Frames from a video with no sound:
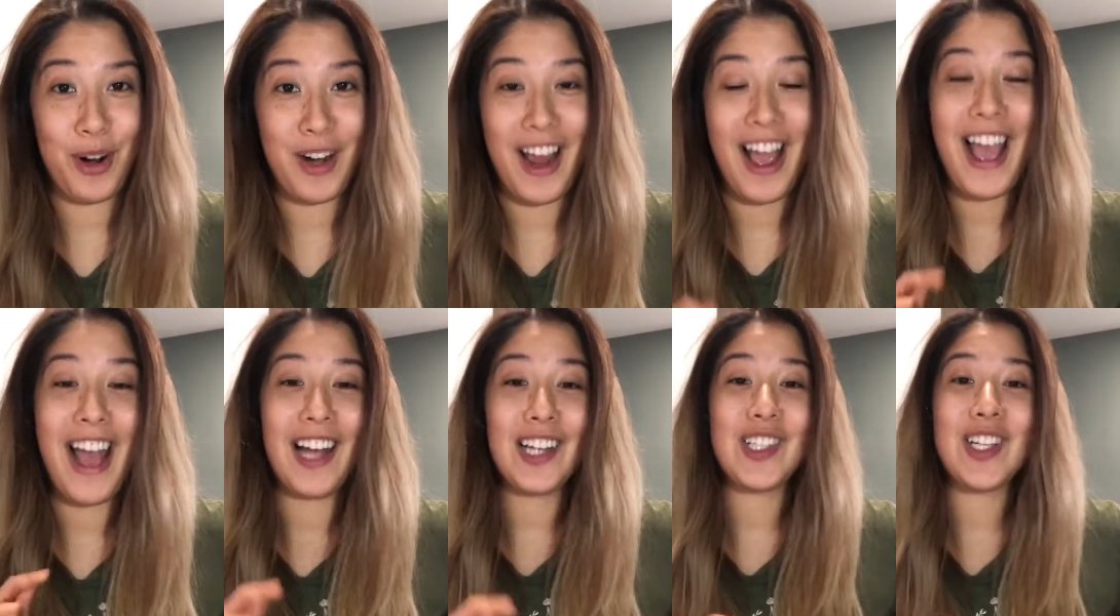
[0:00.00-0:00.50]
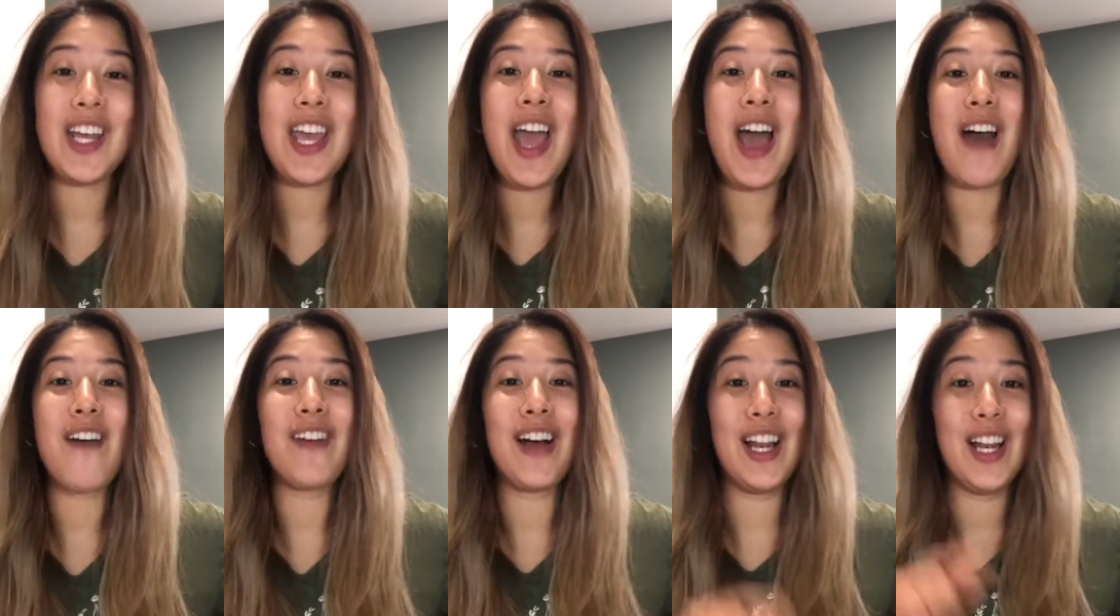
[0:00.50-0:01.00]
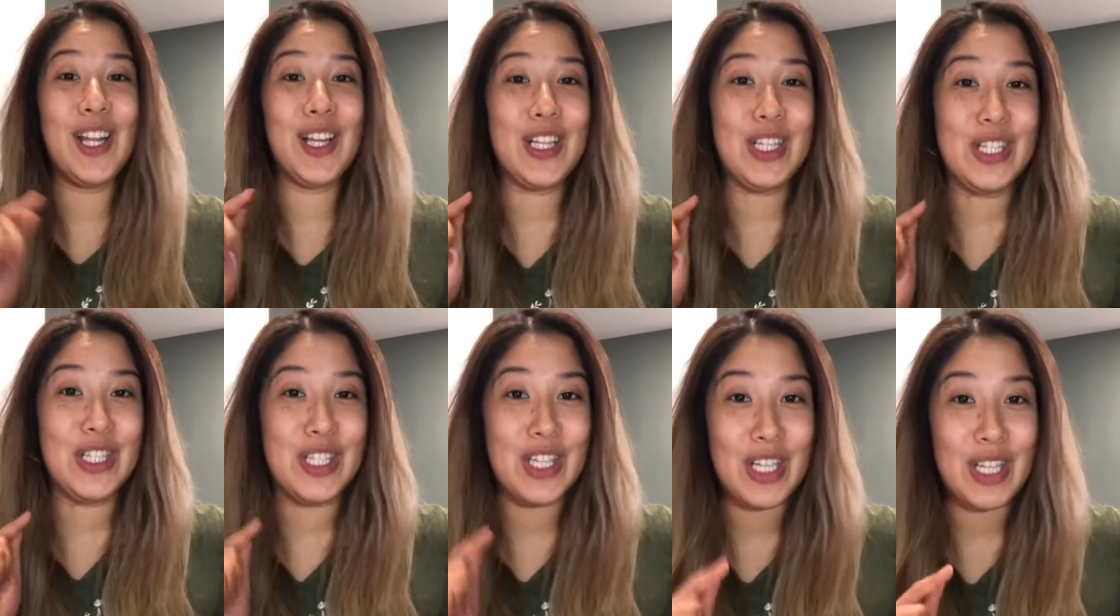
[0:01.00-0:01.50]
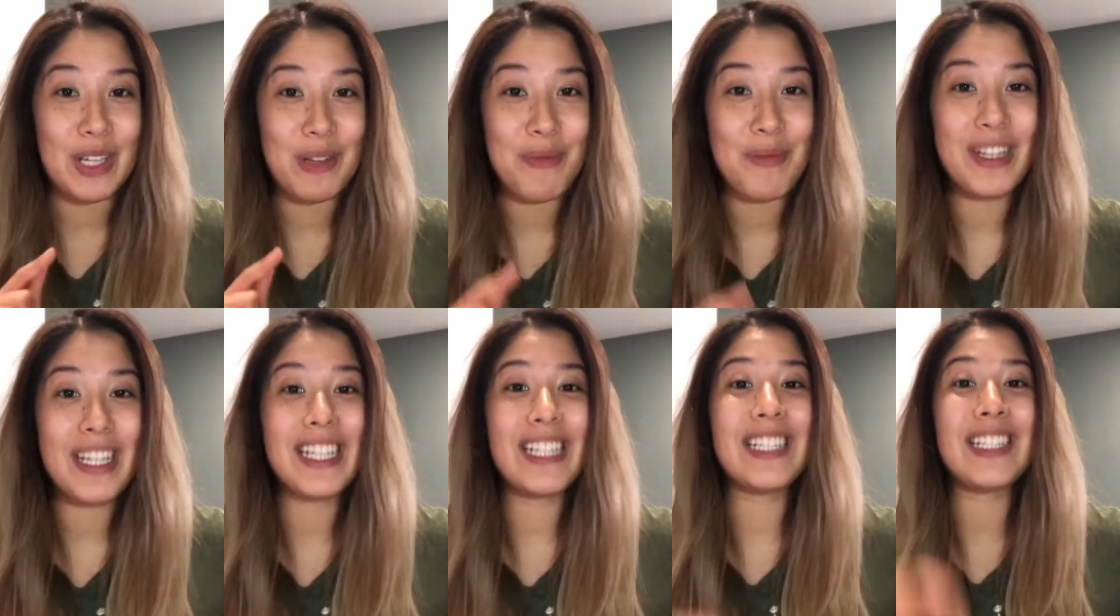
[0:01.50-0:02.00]
I actually have a
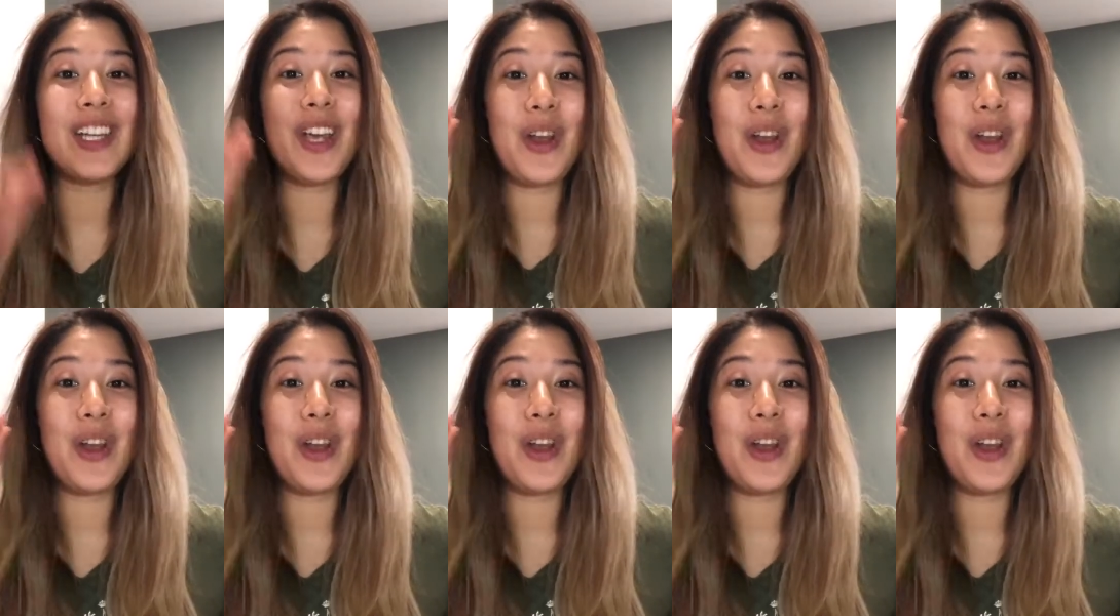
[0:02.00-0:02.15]
legitimate